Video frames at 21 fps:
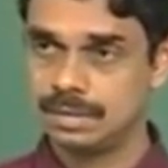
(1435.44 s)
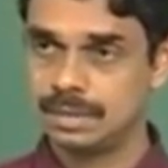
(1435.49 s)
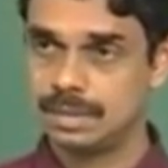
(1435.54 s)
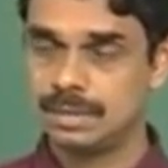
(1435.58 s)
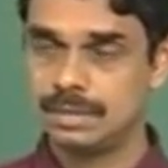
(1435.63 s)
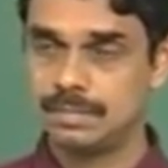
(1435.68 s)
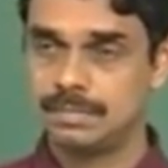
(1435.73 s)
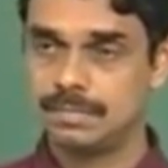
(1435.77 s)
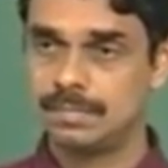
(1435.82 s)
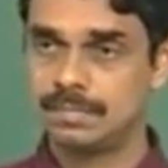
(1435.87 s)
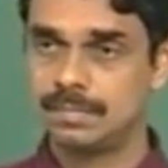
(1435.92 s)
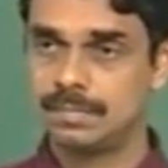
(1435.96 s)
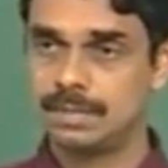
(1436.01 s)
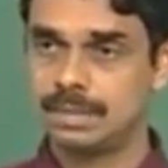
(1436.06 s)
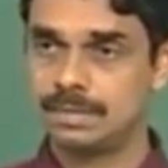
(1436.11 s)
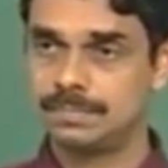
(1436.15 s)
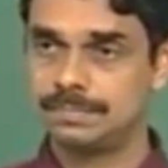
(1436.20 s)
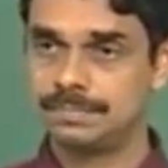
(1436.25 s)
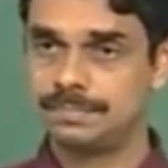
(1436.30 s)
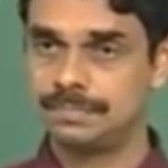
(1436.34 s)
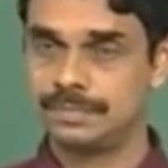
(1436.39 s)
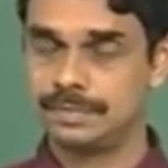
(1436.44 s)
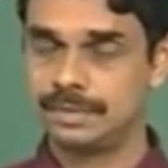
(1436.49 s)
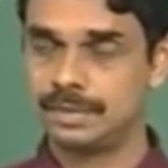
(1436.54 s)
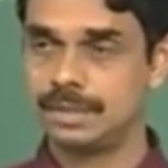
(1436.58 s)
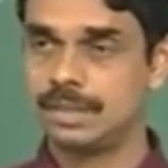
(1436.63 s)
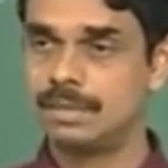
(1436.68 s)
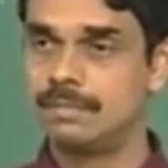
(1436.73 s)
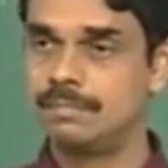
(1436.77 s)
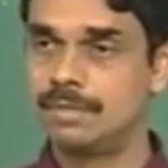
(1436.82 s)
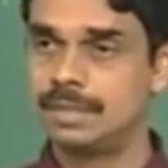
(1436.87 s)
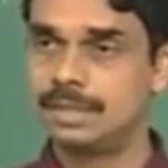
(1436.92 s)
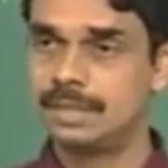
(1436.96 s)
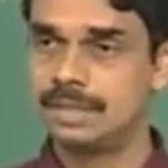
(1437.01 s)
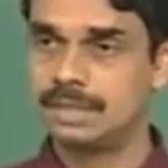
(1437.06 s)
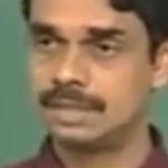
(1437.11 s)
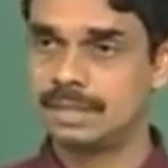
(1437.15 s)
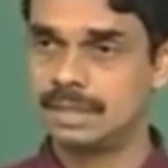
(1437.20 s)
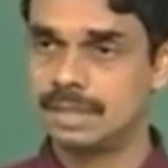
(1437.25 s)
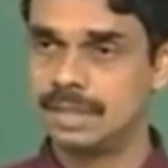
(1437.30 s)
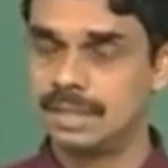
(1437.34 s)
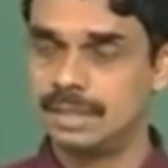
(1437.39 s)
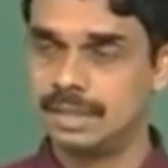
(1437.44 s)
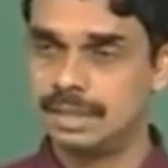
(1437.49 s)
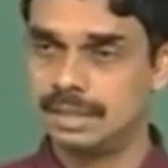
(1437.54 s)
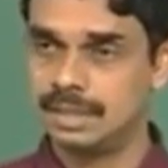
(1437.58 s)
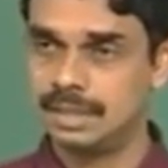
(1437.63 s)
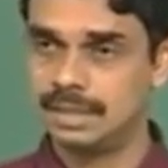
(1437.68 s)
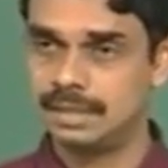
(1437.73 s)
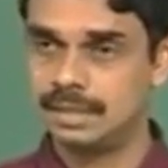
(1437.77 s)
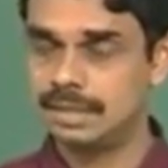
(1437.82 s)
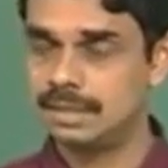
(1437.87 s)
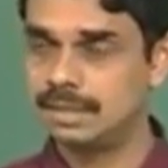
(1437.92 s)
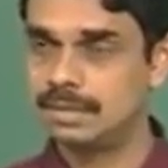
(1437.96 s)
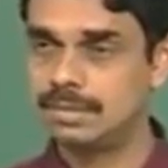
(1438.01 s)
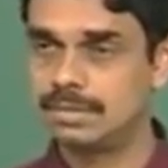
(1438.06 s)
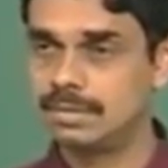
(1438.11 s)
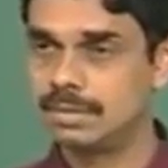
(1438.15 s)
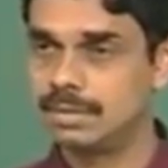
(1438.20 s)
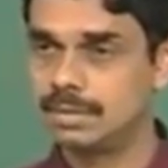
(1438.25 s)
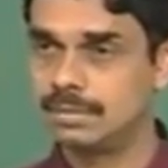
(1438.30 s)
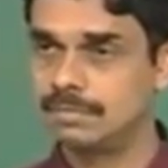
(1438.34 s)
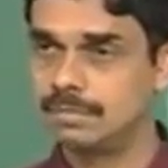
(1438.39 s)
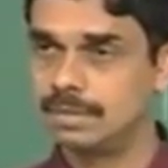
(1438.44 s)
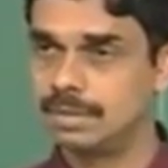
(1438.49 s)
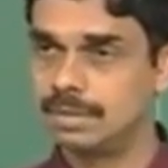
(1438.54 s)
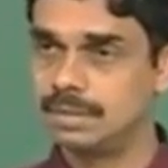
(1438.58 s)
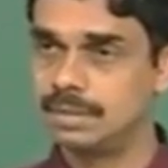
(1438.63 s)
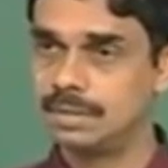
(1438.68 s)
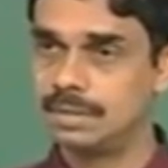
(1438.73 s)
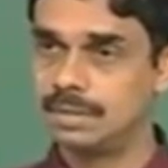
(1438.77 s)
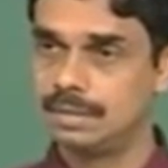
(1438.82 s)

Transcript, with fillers: There's some um, convergence criteria. I think it should converge.